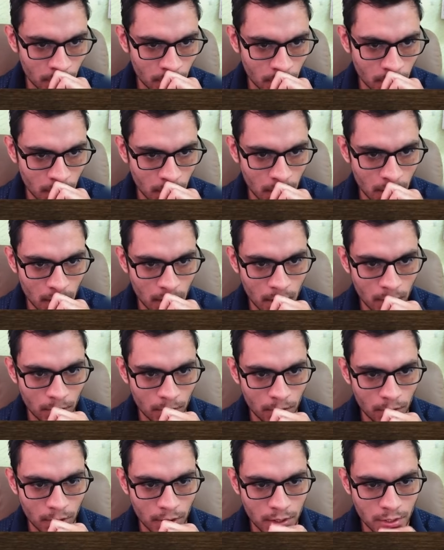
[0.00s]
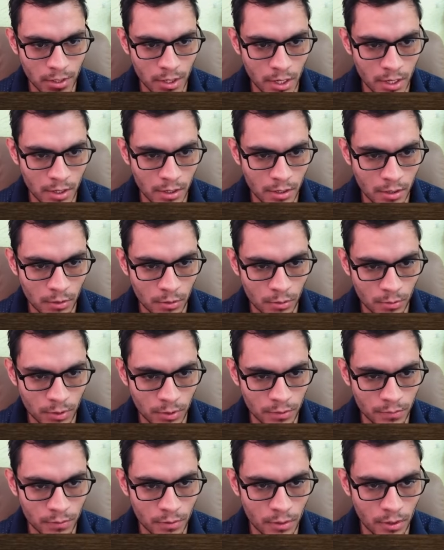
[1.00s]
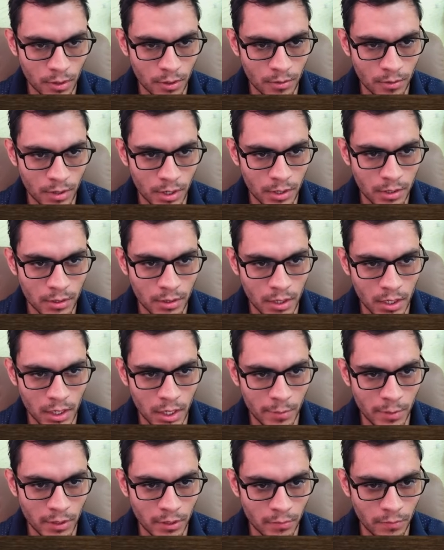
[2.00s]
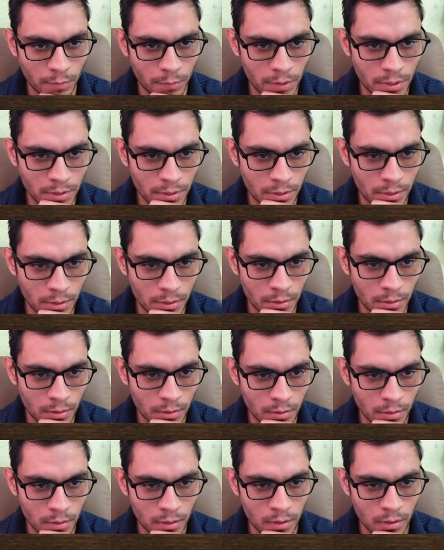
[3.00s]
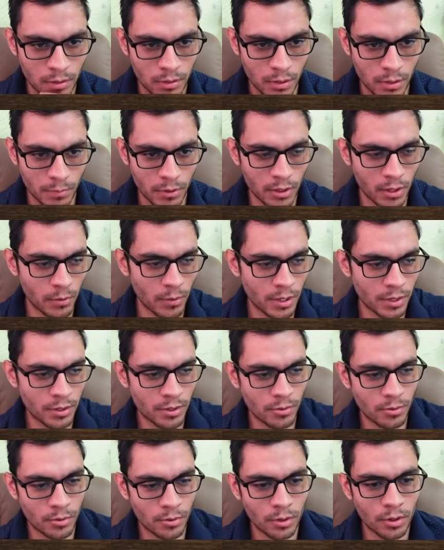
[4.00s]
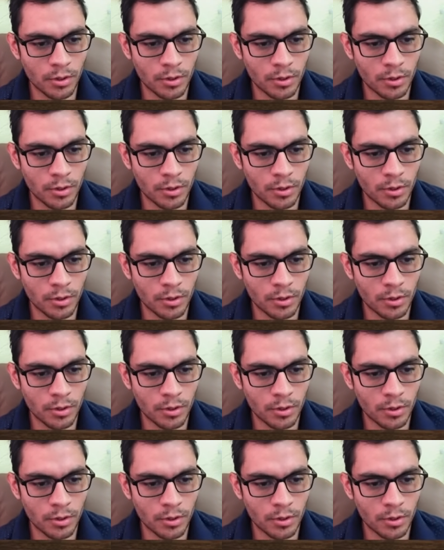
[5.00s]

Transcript: And now he's getting into this fork, right? Alignment of the pieces. So I'm gonna win the rook.